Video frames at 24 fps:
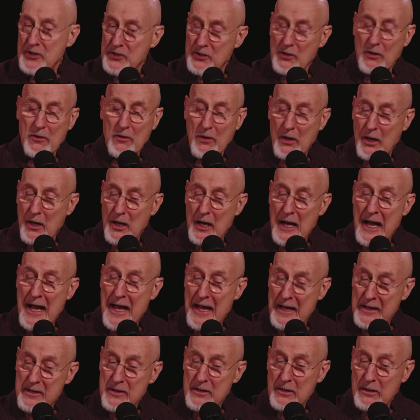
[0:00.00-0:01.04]
So,
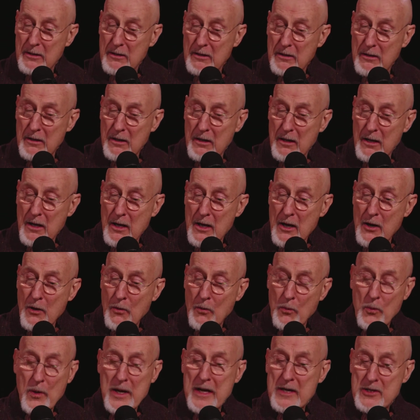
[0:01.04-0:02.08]
and
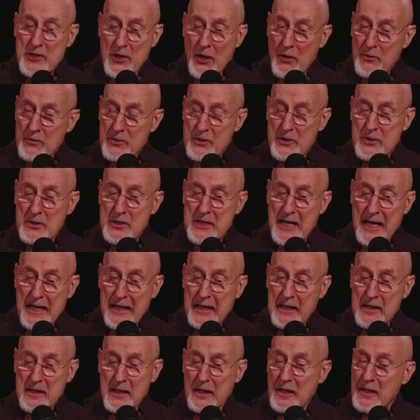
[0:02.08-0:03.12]
we don't
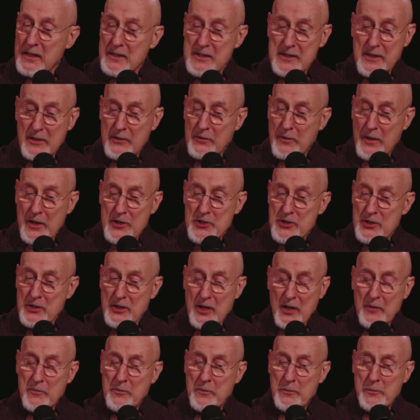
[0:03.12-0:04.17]
take into consideration
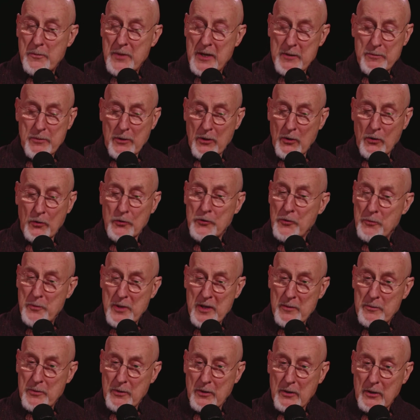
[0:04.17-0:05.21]
that people, older
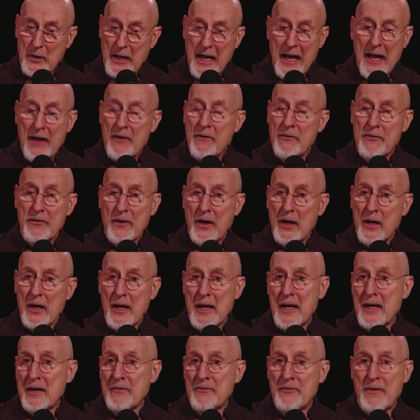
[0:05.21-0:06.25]
people, have
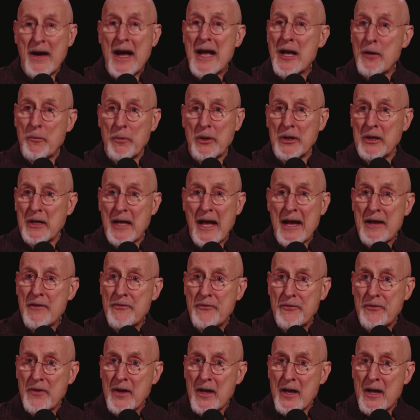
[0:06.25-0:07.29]
a viable
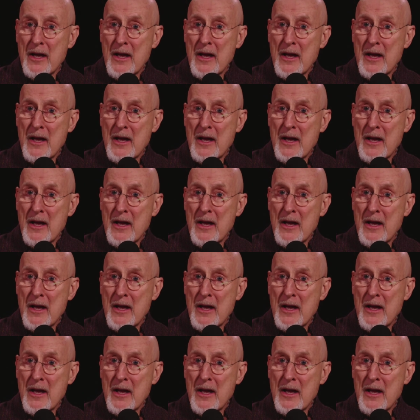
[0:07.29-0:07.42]
life,